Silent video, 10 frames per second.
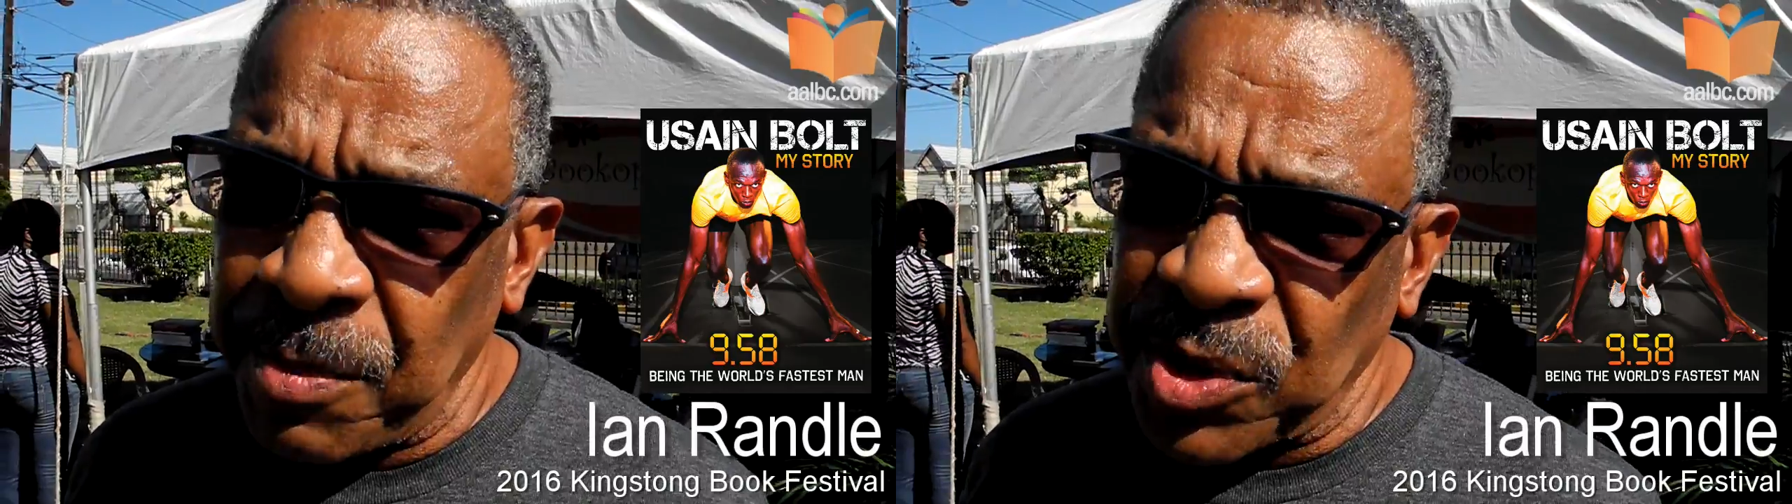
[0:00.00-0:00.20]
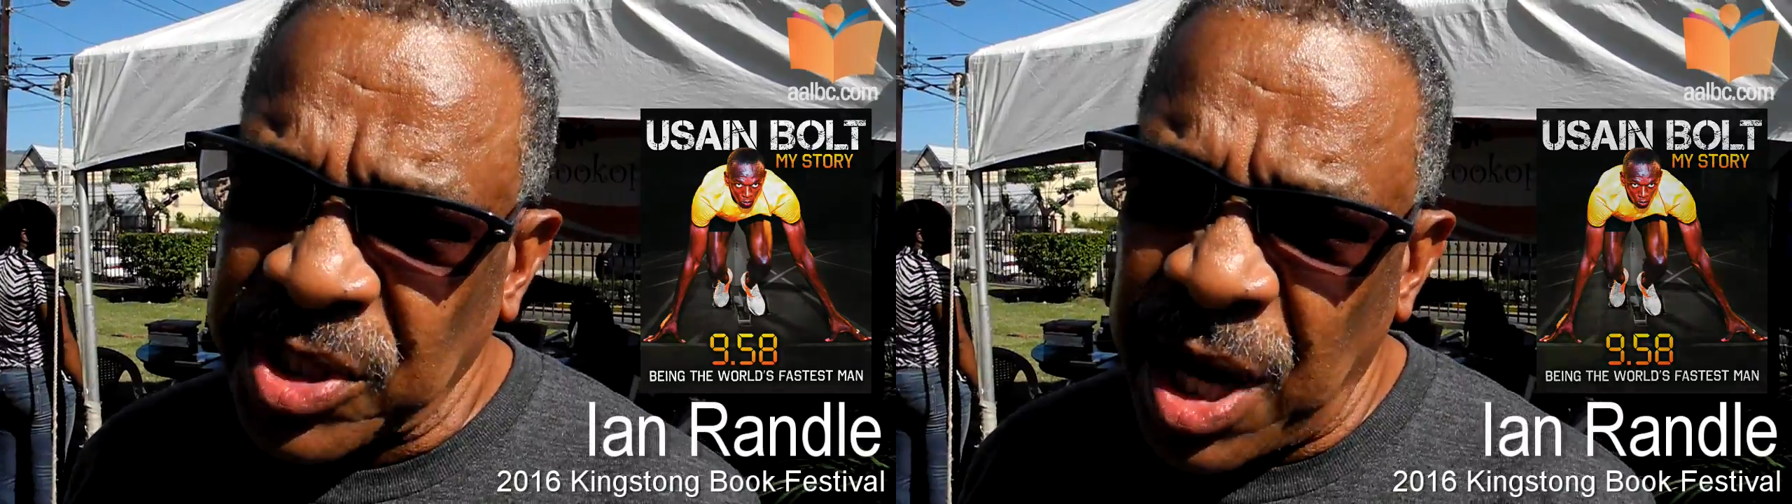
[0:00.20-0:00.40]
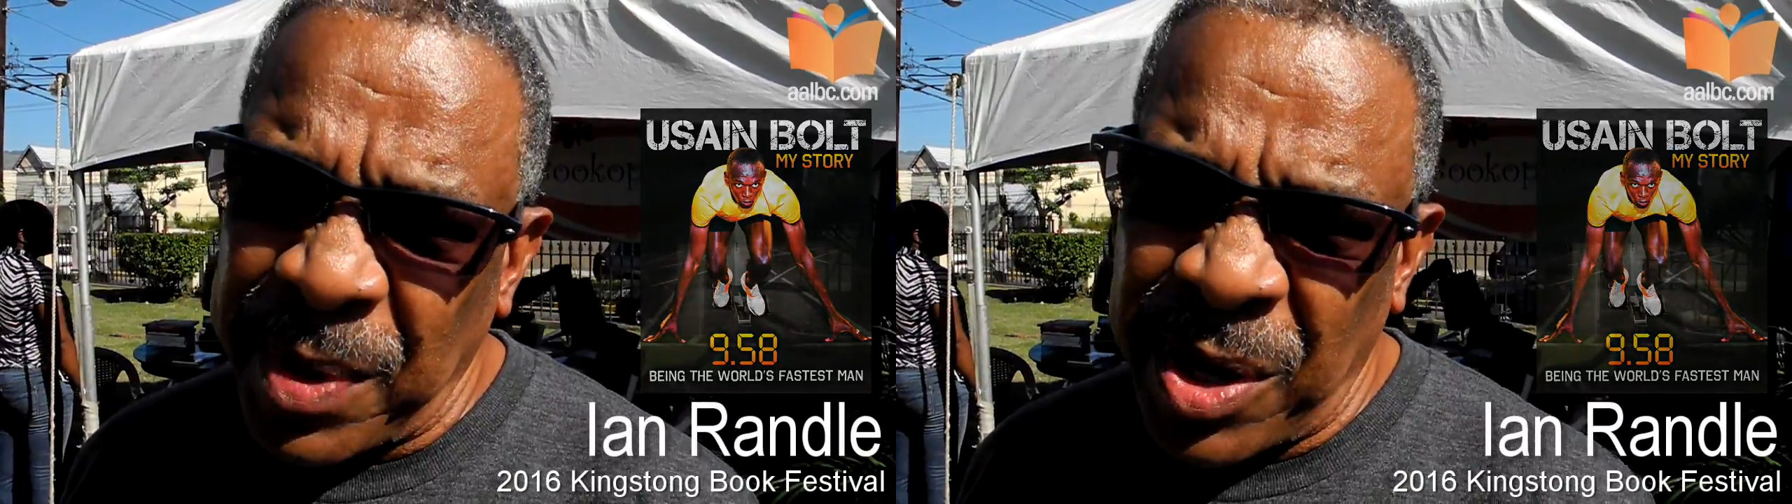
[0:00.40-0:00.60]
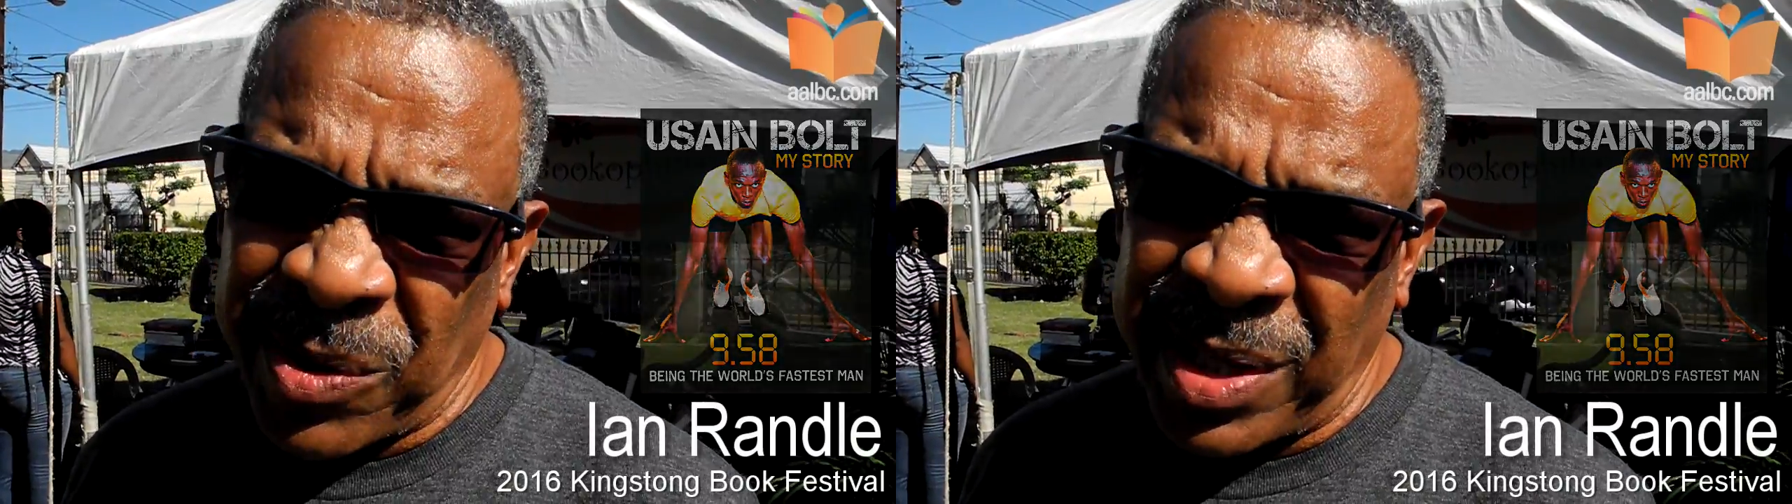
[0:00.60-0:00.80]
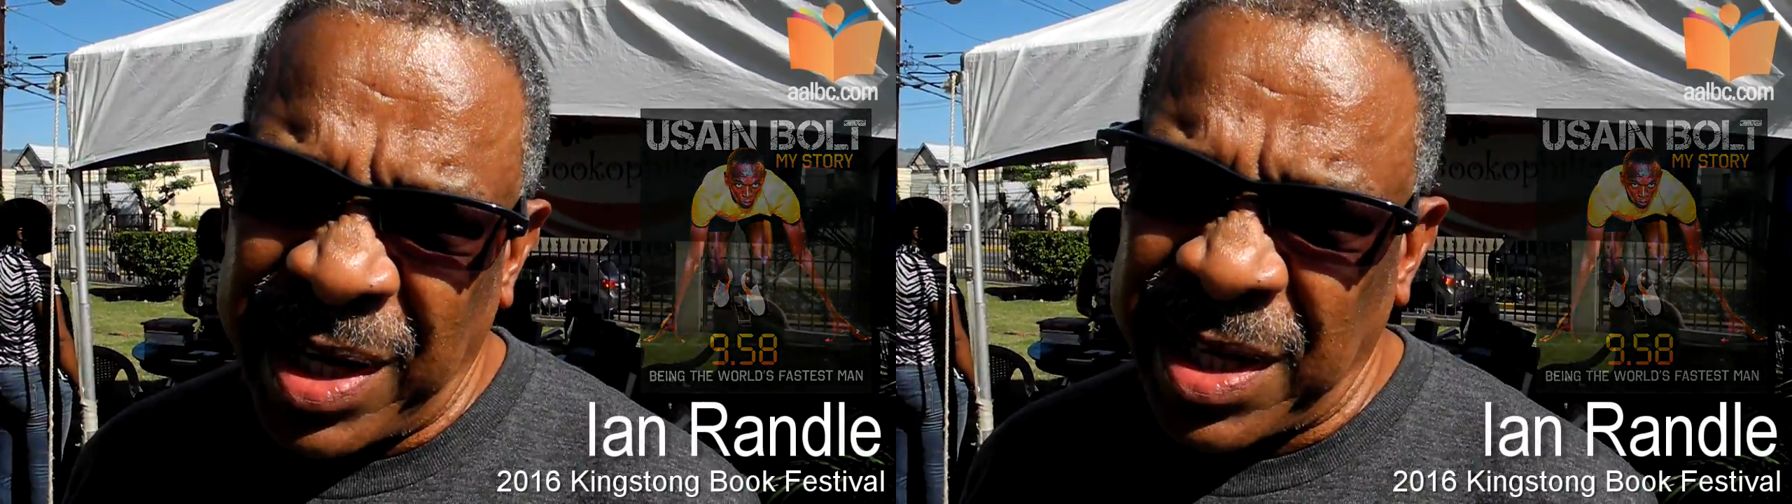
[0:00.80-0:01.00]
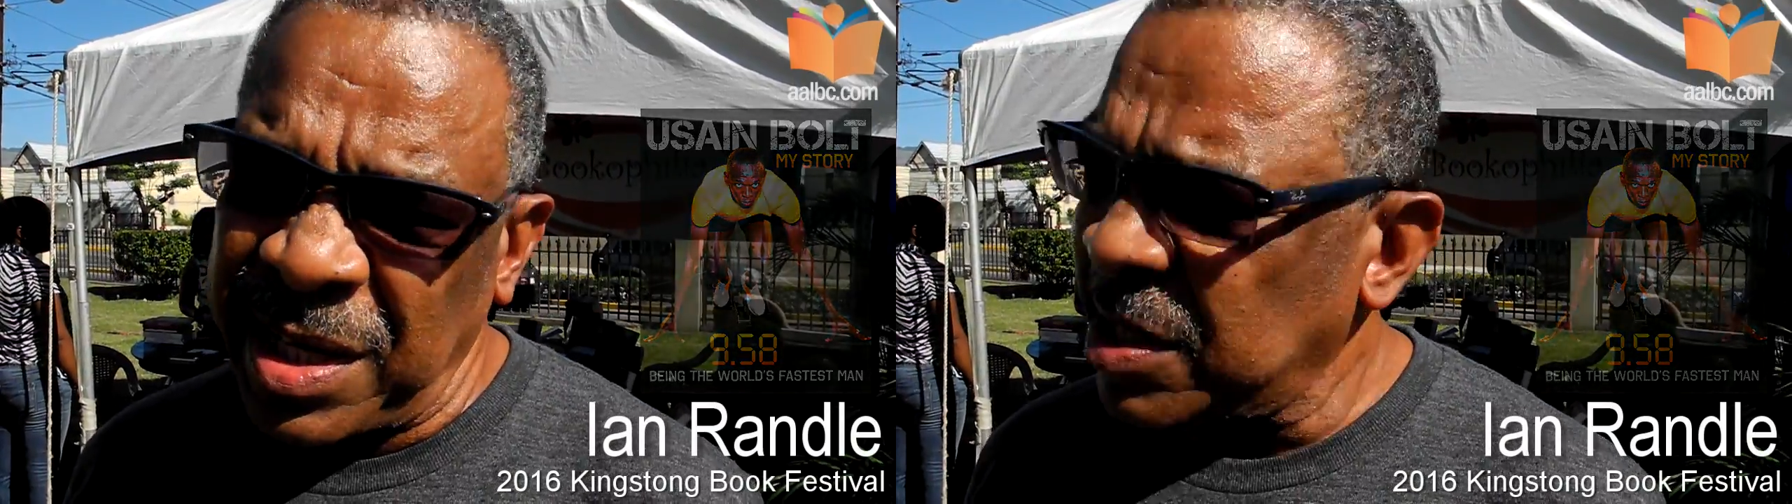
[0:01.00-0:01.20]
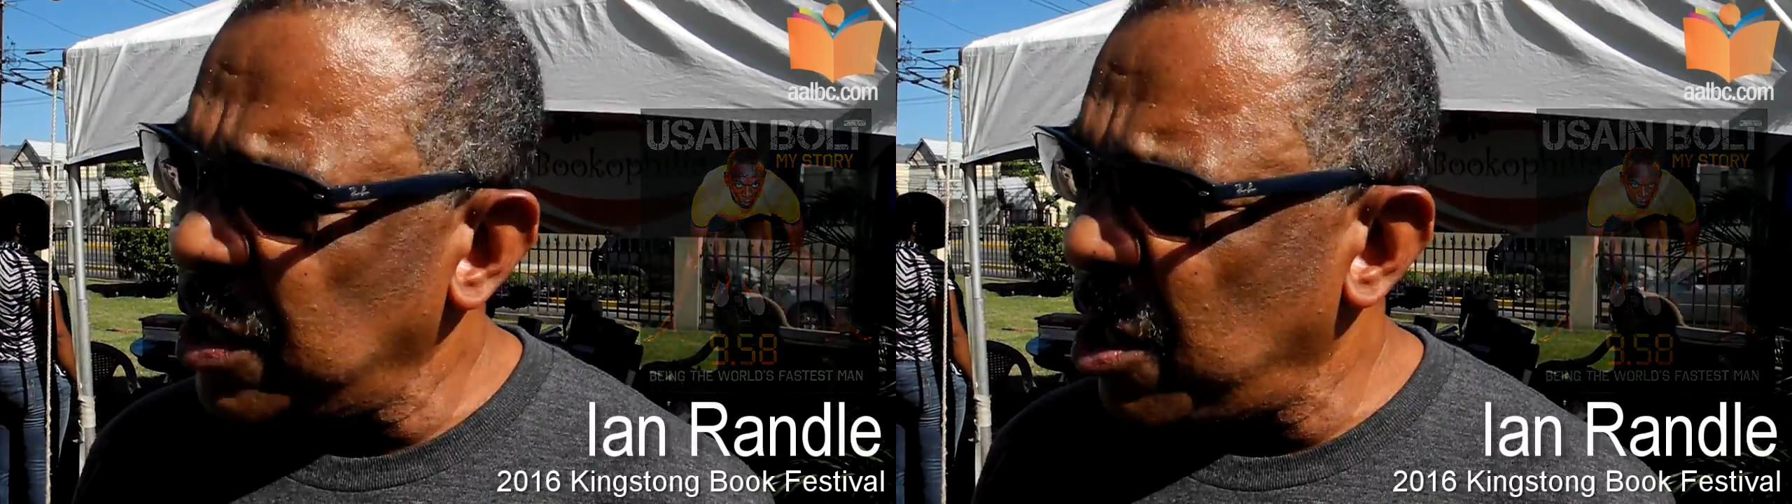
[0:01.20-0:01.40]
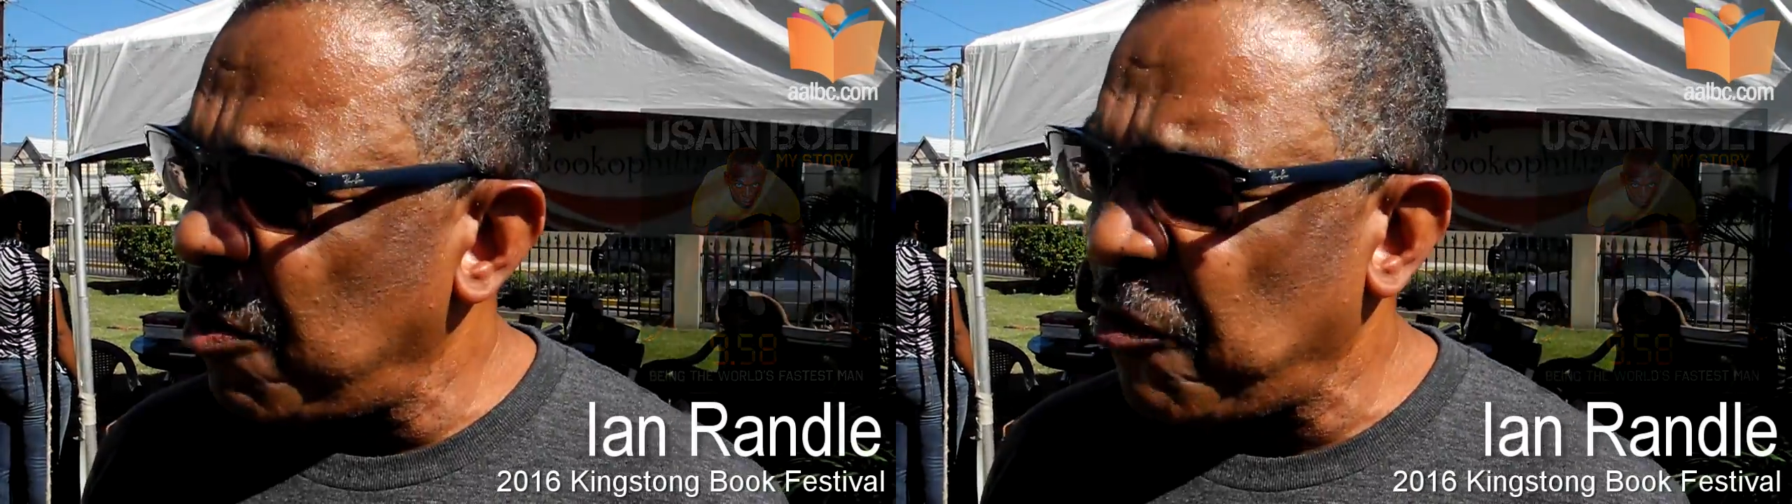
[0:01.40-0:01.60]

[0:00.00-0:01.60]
books coming out later this year.